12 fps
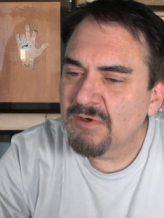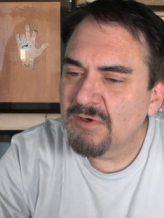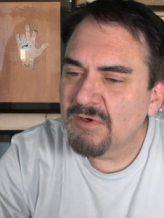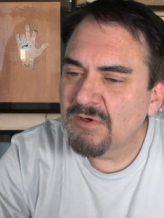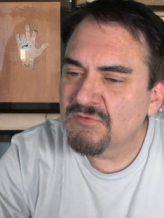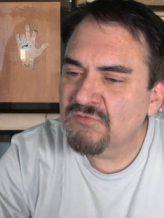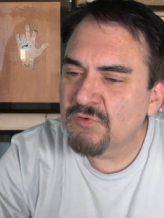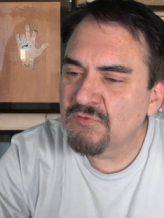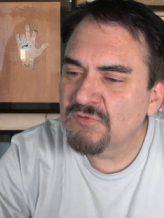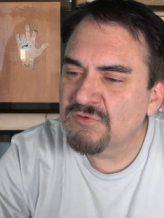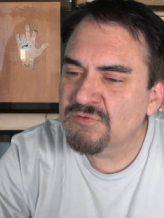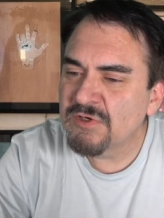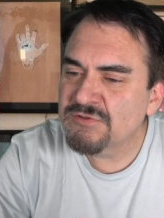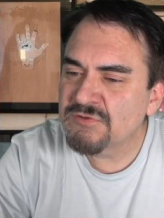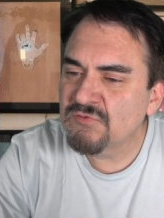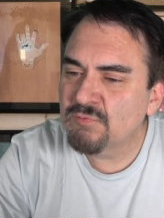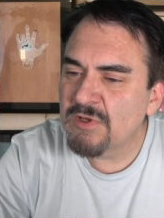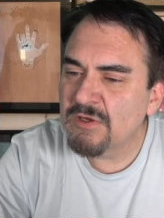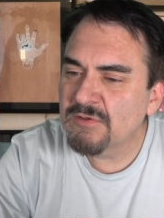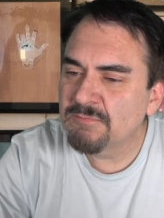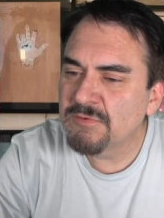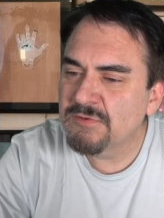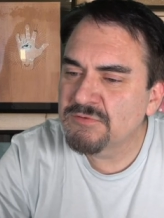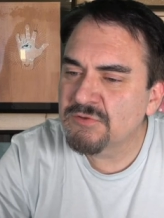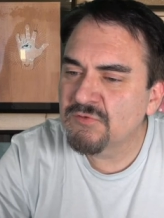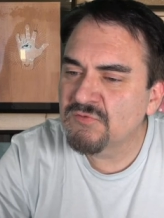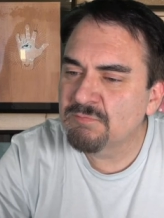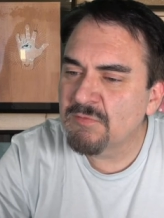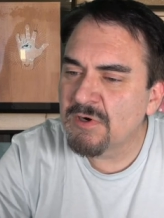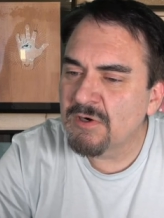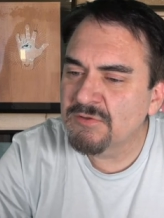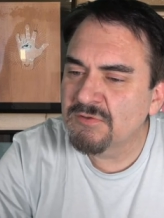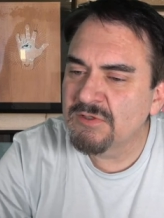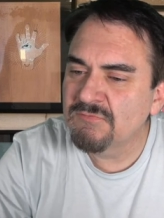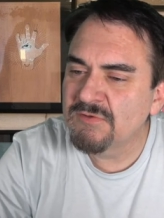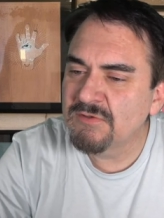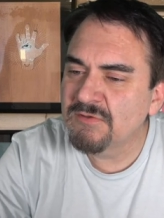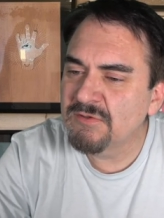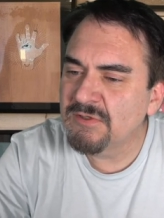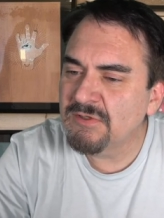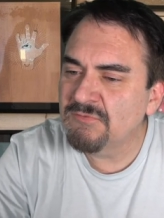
Sourcing Treasures, welcome. Joe Samard, good evening, good